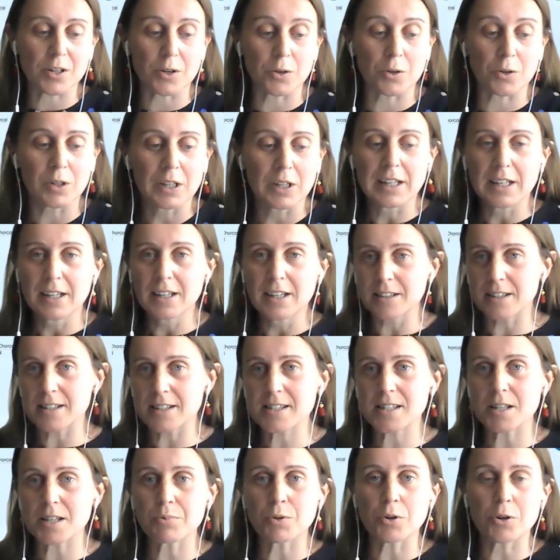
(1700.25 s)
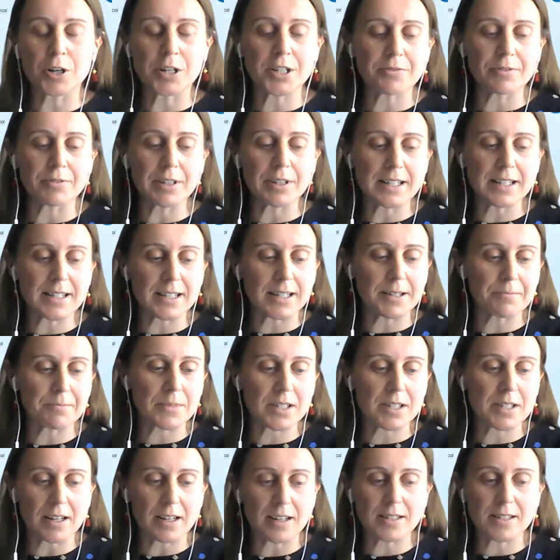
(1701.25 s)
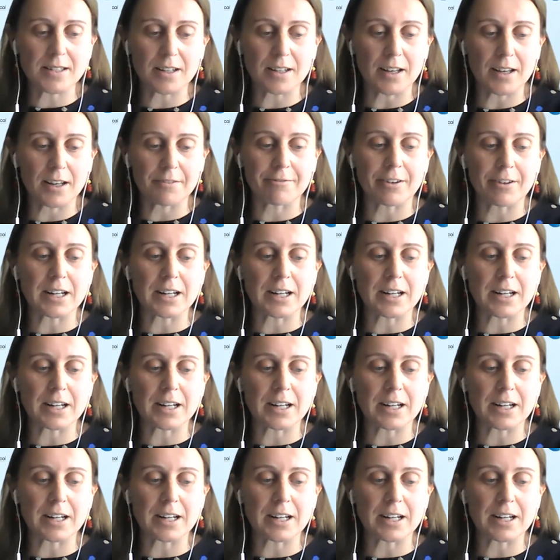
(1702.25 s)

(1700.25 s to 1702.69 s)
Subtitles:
So this support really seems as a